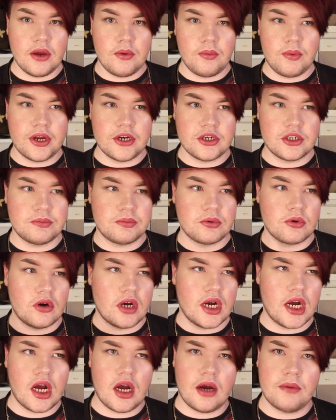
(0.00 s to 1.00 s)
which
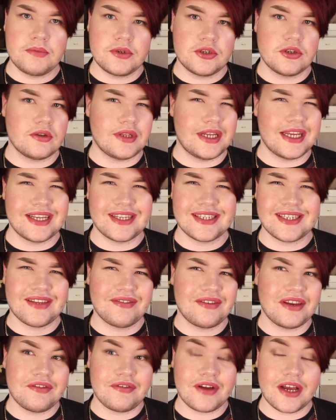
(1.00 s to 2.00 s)
brought up to like
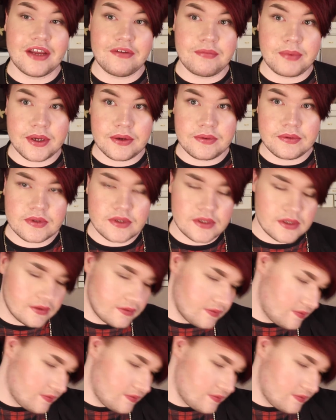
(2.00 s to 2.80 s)
£75.